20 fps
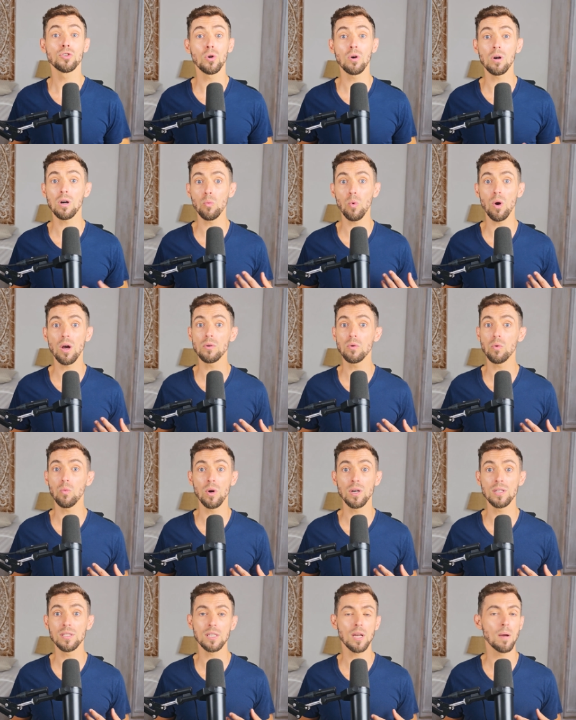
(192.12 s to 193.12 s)
Sora
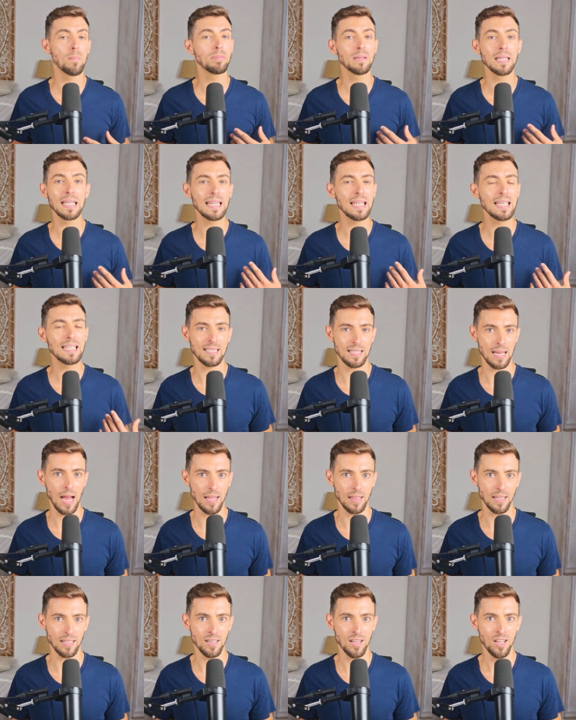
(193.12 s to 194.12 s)
1 was completely
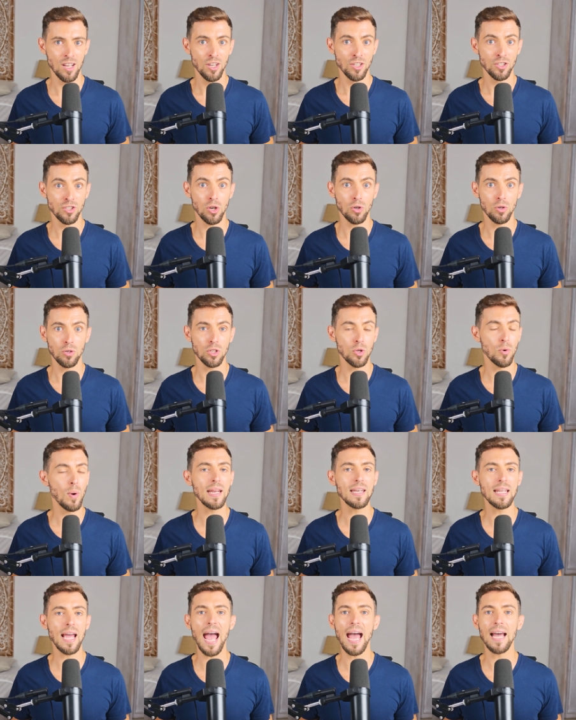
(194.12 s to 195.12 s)
silent, so
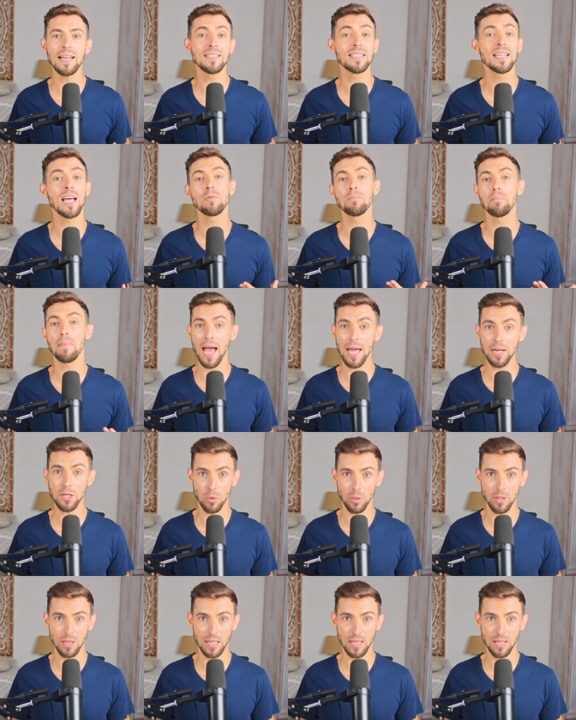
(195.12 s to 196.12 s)
you had to add sound
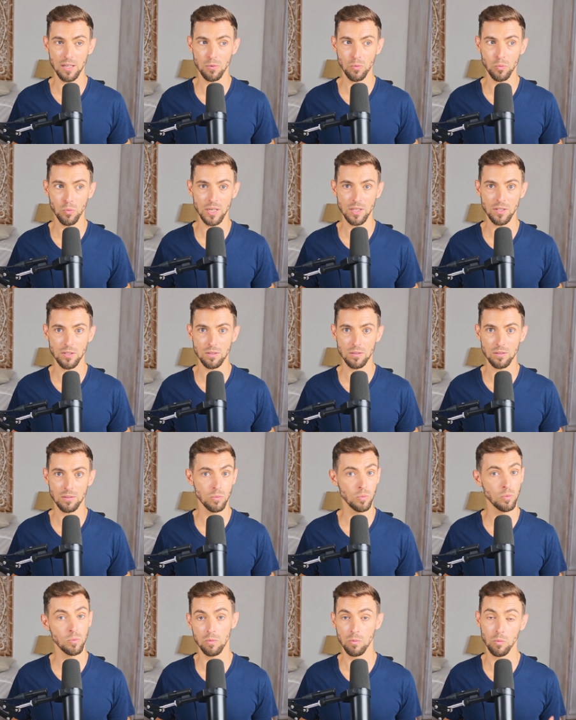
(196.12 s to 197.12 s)
manually, which
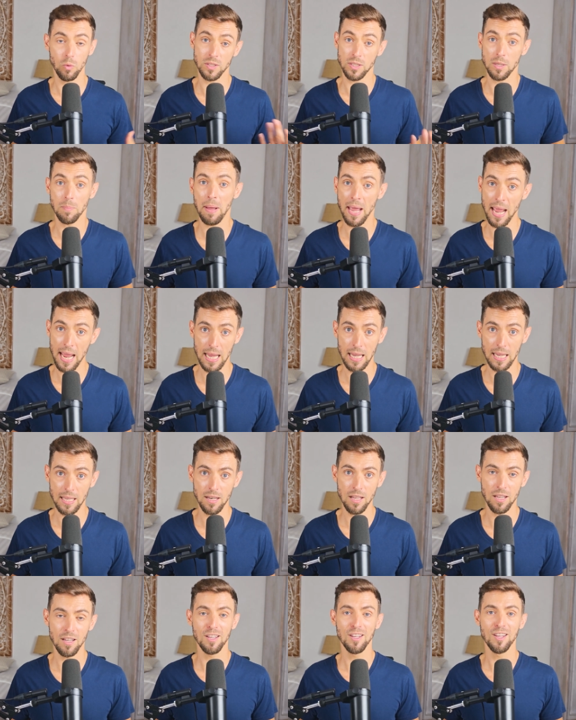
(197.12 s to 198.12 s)
was a
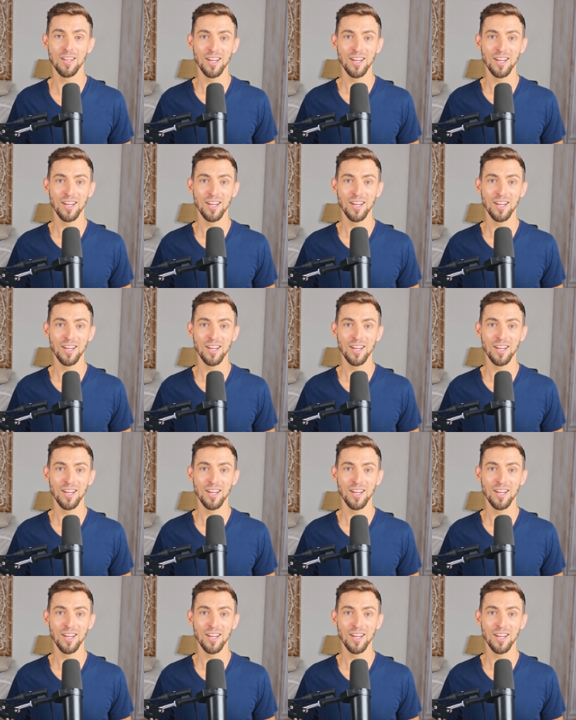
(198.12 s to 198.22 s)
pain.